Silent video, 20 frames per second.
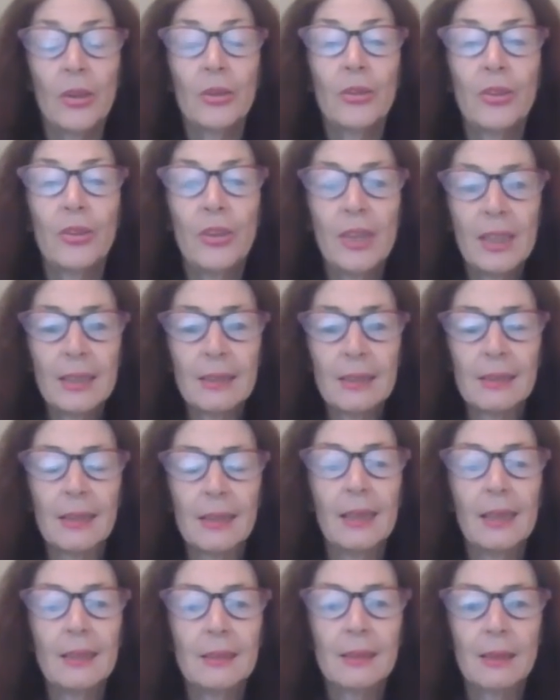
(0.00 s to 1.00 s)
this
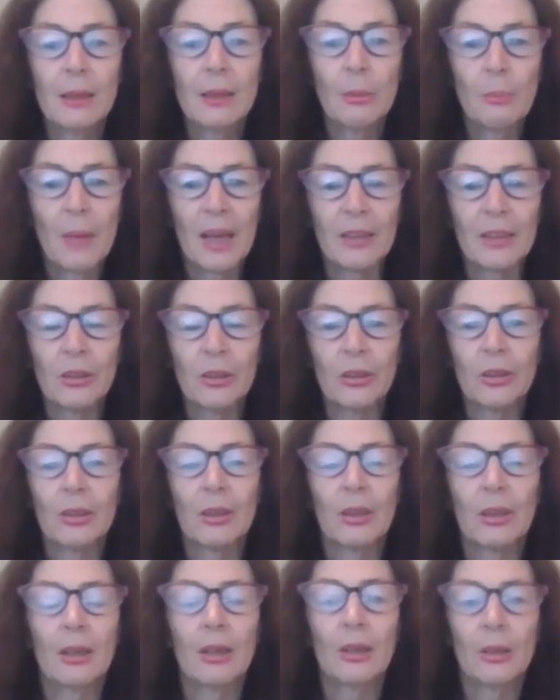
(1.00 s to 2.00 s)
is the month
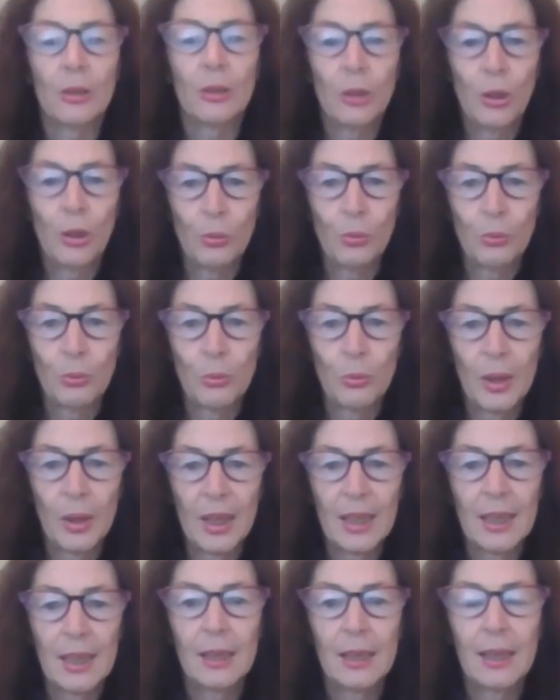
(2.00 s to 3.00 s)
you
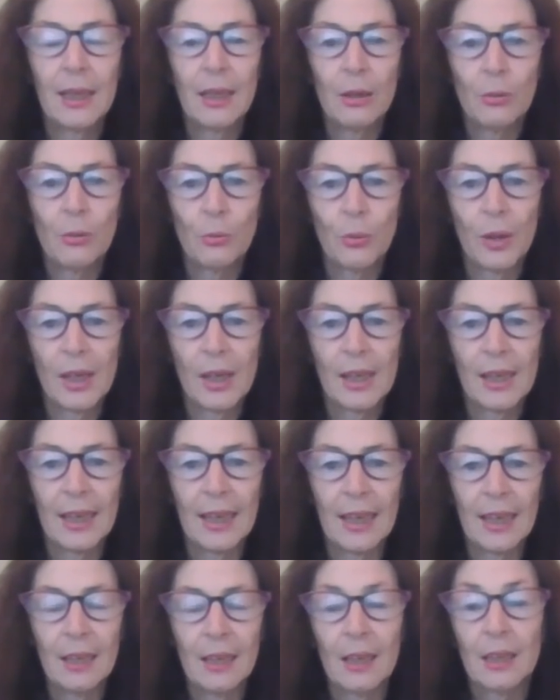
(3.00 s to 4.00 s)
really,
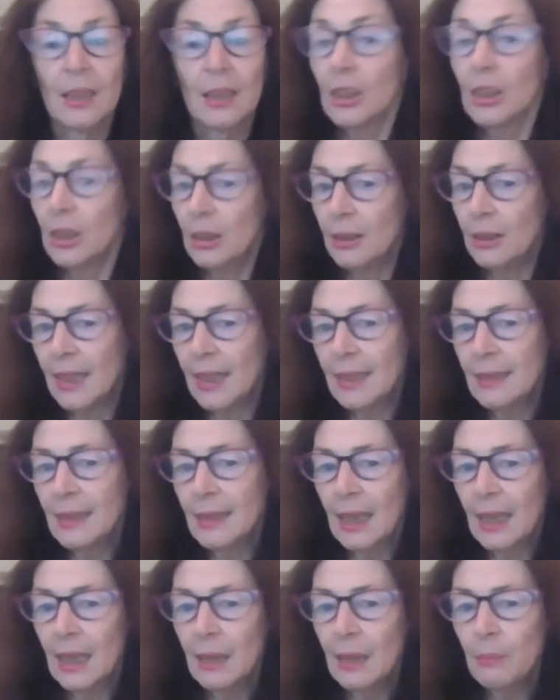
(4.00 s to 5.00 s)
really, you need to
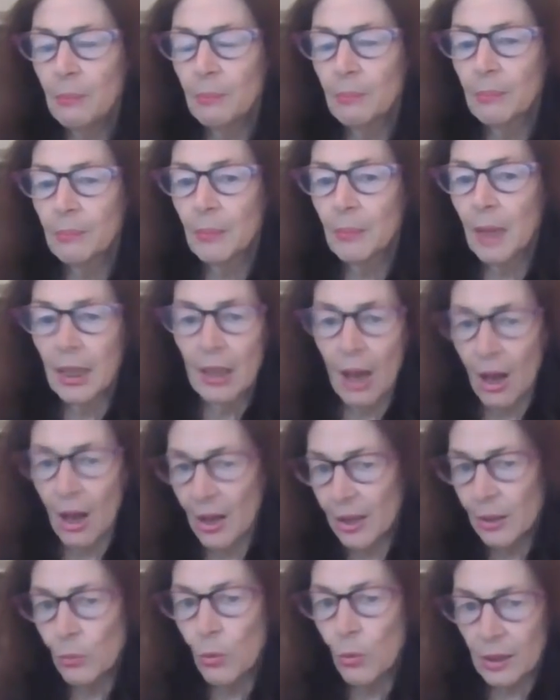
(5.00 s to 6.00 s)
keep an
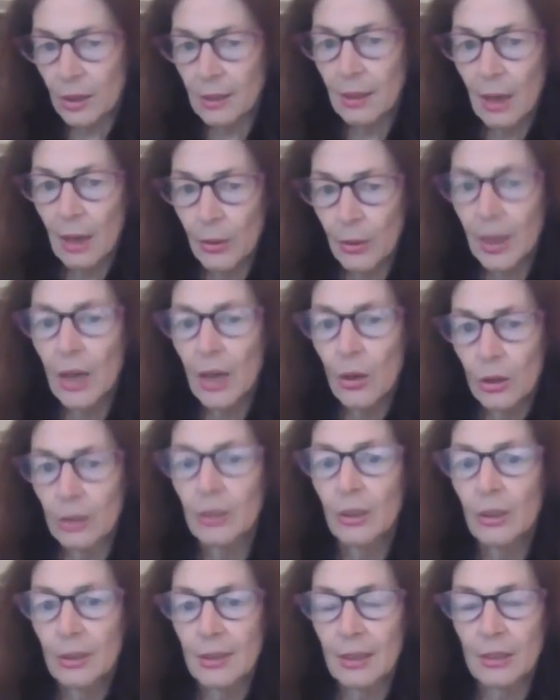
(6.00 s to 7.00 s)
eye on what's going on
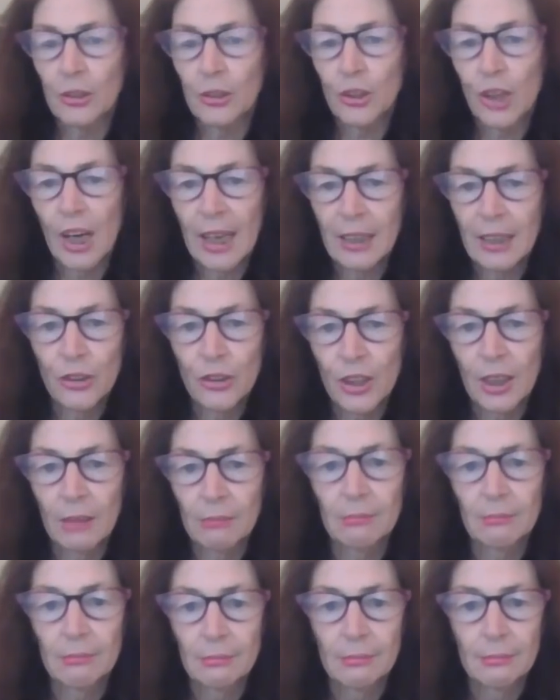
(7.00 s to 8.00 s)
because it's
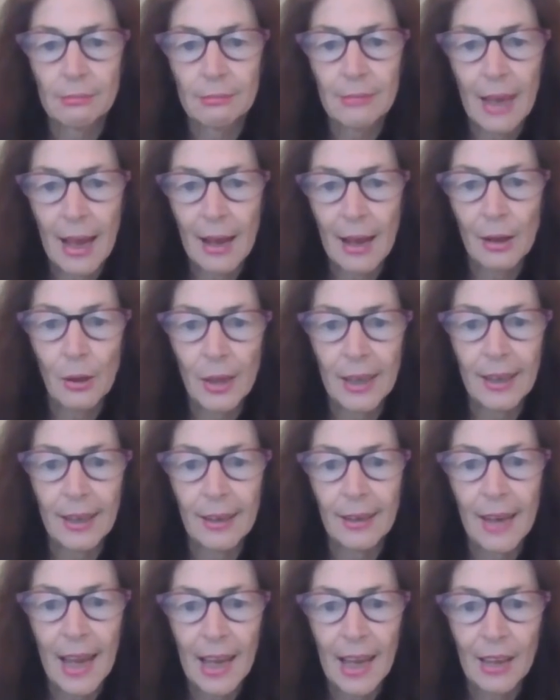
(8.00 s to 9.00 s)
changing hourly
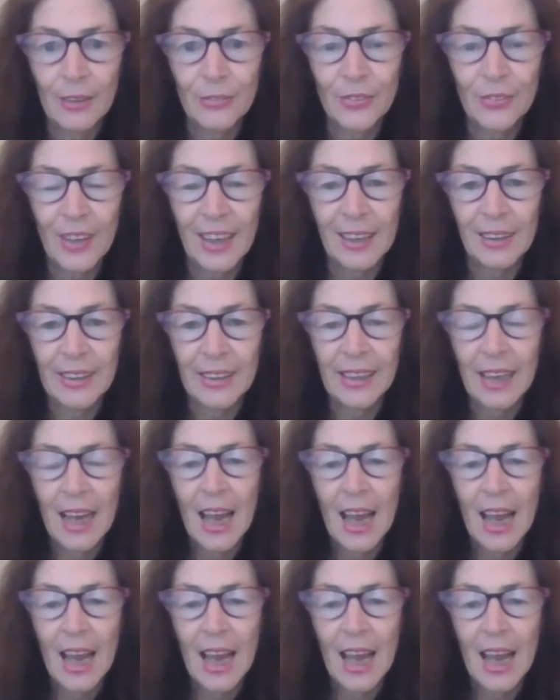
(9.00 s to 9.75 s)
and half hourly.